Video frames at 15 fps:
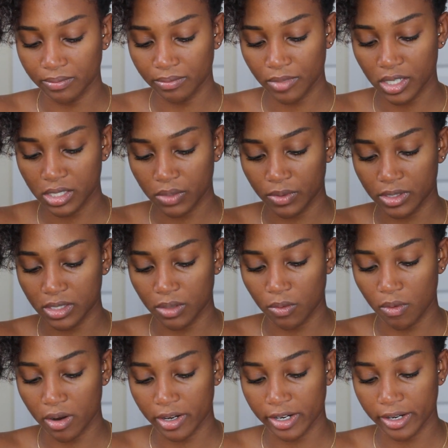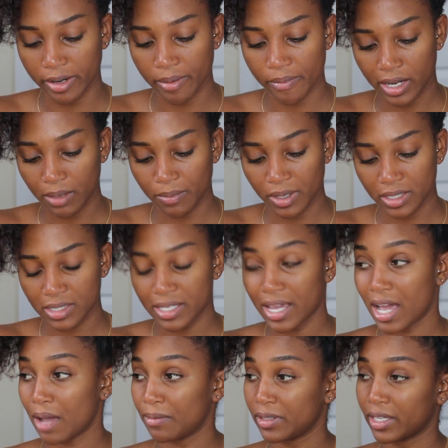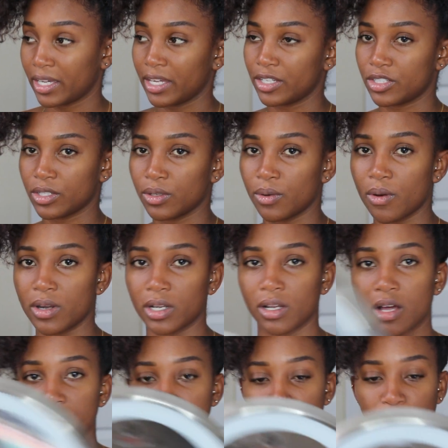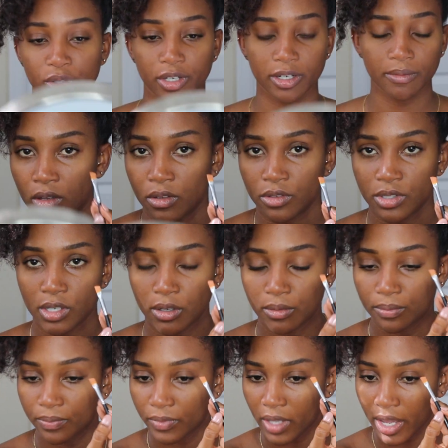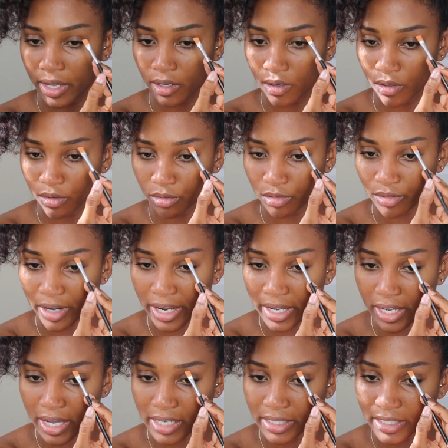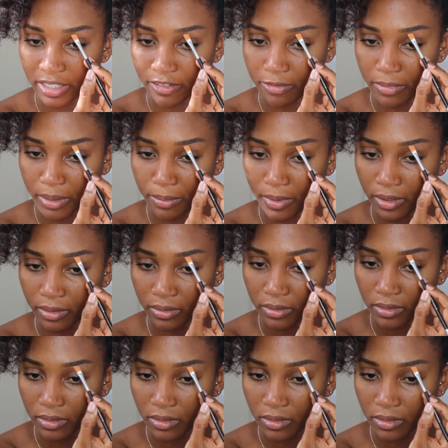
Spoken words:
mix it with some water and it makes the application go on a lot smoother. So I go right underneath my brow.